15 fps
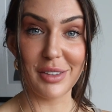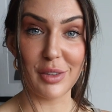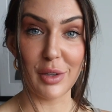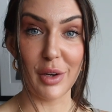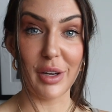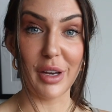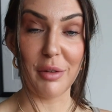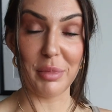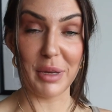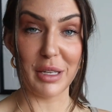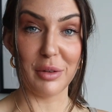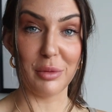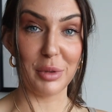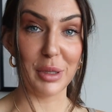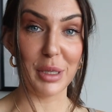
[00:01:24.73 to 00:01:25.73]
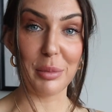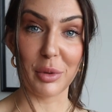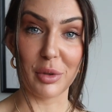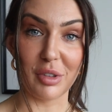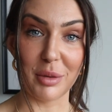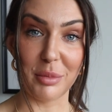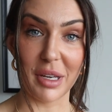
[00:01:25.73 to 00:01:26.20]
So, I've been really
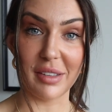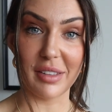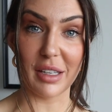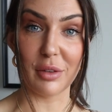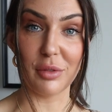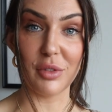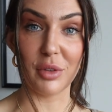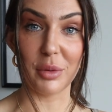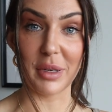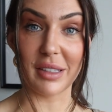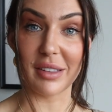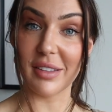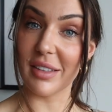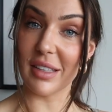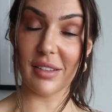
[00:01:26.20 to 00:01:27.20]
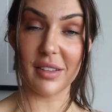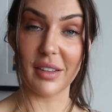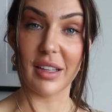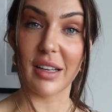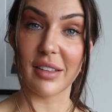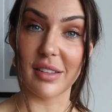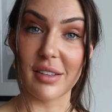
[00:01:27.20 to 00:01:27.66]
pushing myself doing six
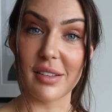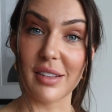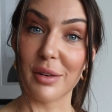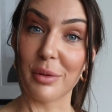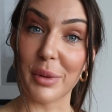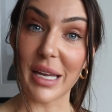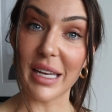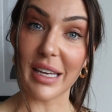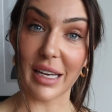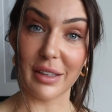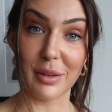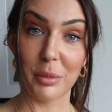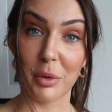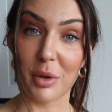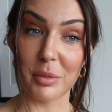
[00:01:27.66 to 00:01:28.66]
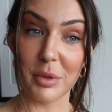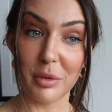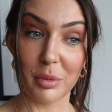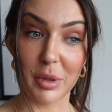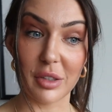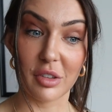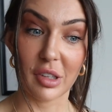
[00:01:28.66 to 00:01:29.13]
classes a week at the
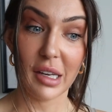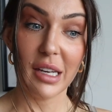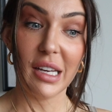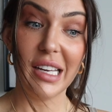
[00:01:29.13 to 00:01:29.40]
moment, which